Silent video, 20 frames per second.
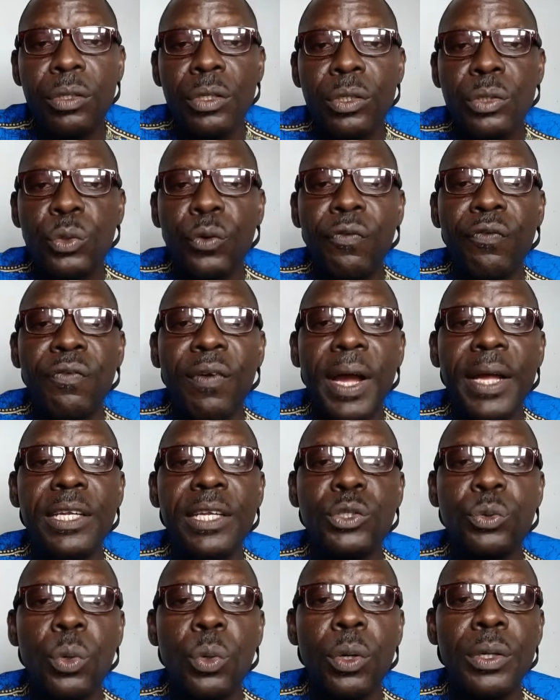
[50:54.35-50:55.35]
You'll find
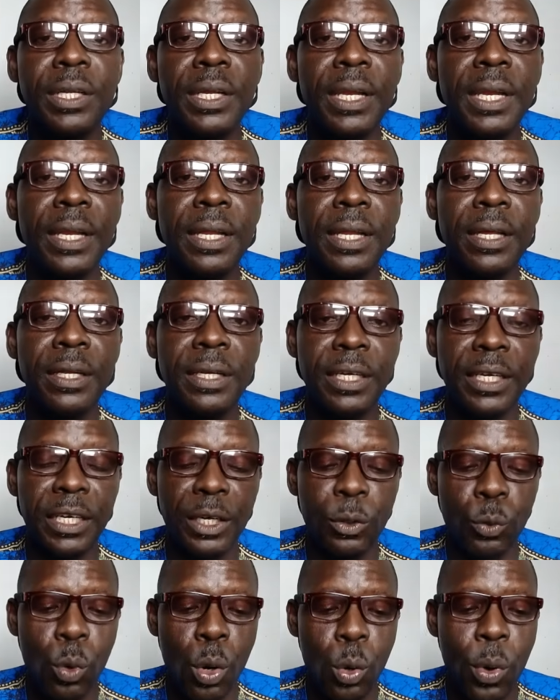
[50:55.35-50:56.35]
this one in the
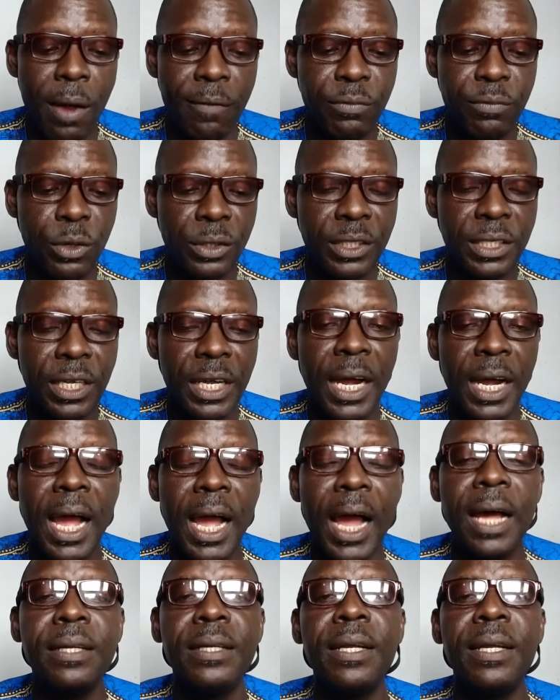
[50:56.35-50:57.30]
one we have just had